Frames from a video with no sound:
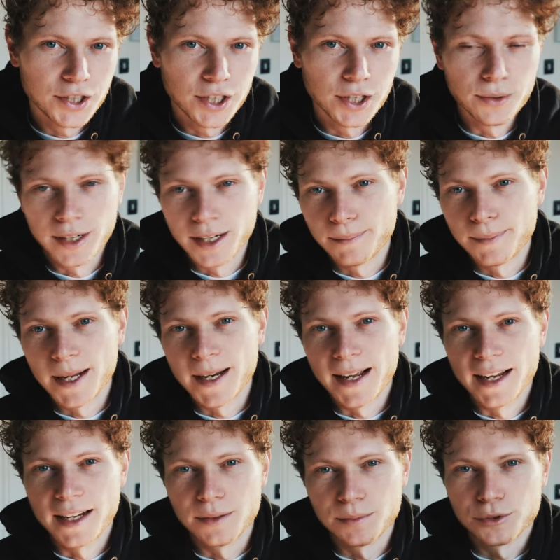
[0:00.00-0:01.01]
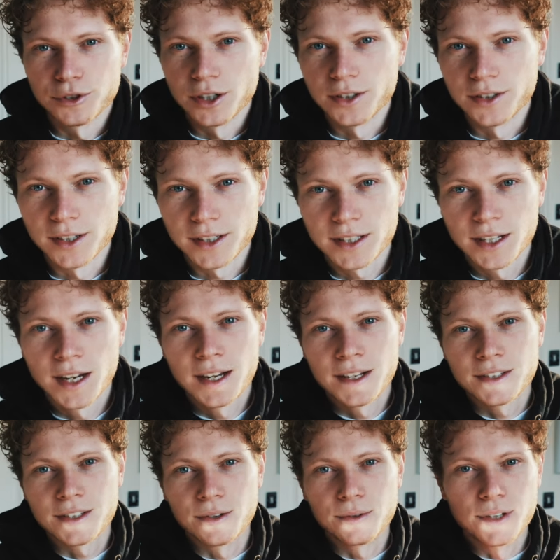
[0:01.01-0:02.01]
shoot and a better end product.
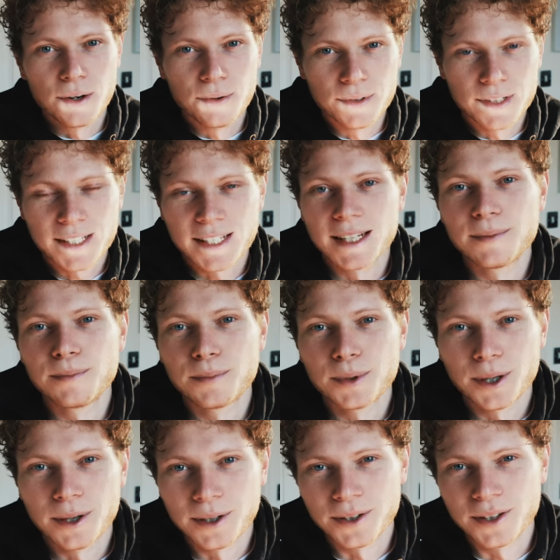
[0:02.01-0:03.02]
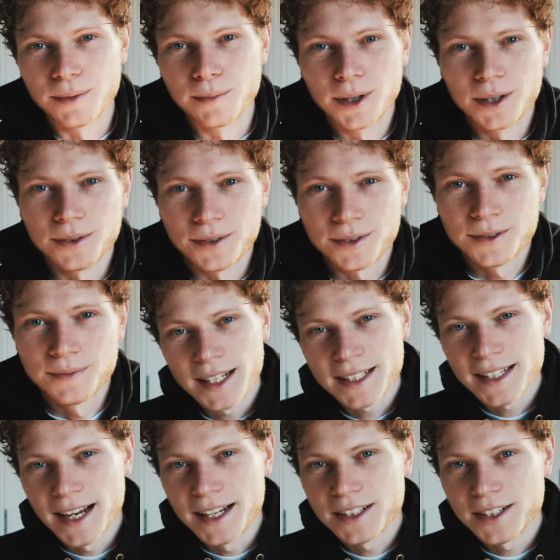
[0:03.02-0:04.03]
So don't skimp on the models. Let's
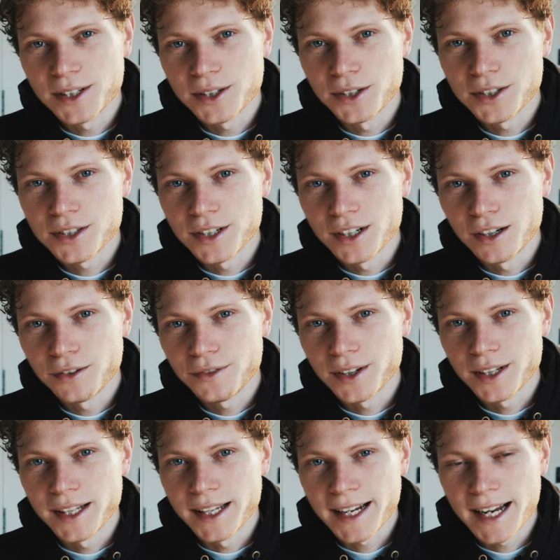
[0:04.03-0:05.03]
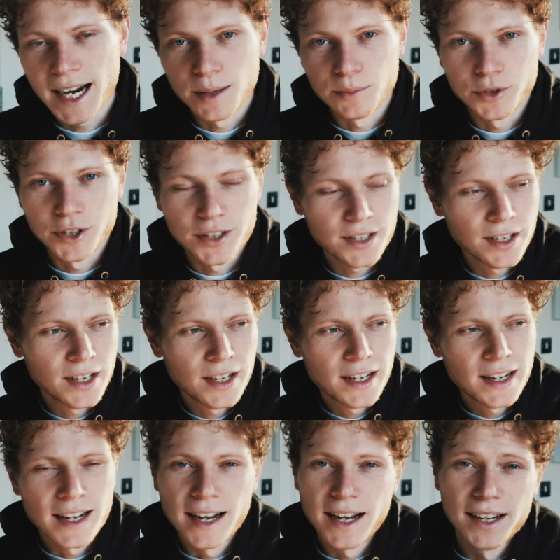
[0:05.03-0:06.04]
get into the good stuff, the cameras
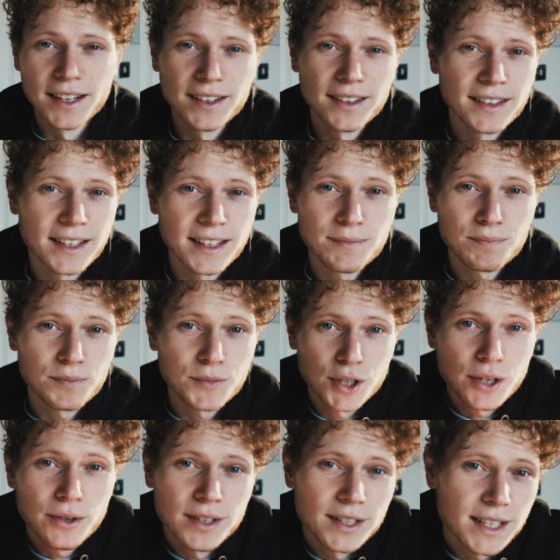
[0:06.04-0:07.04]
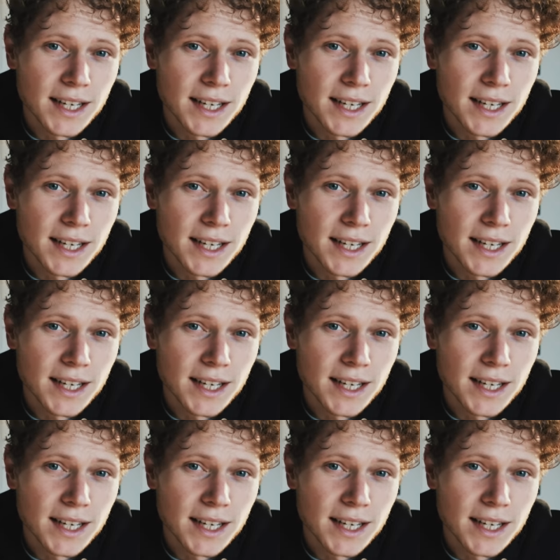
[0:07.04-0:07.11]
and the shooting